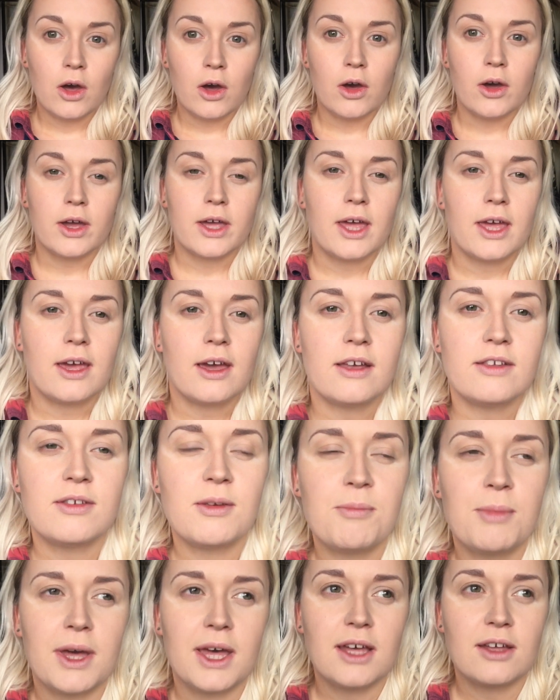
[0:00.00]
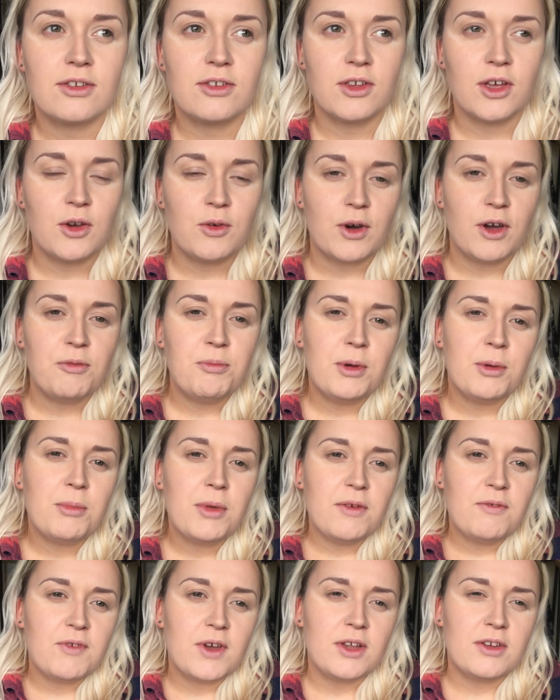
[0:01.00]
Okay guys, I'm back. So I've put
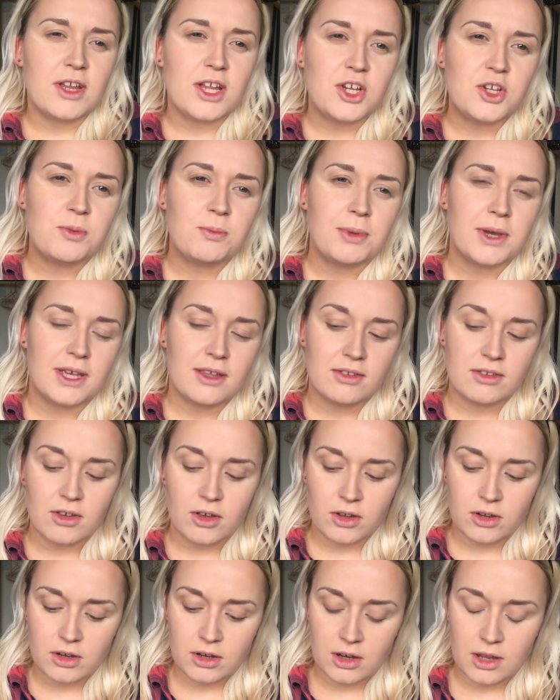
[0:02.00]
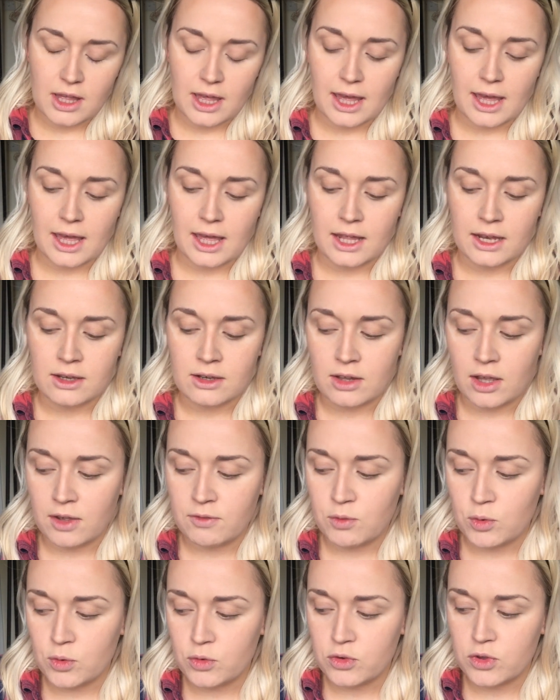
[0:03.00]
my foundation base on and
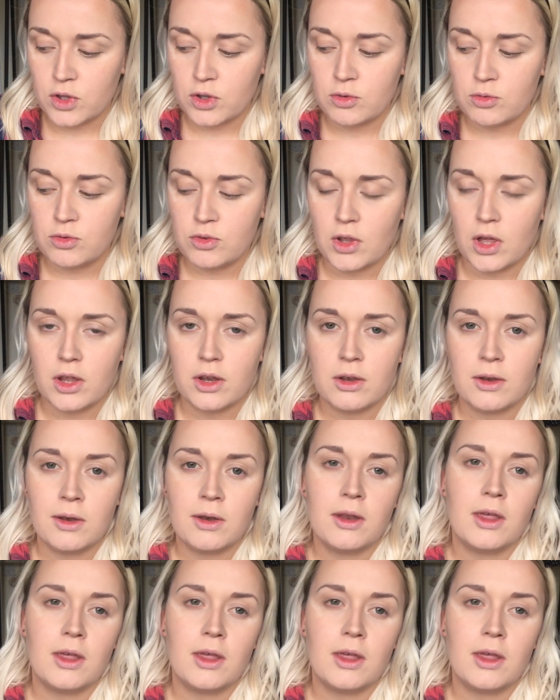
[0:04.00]
I've also done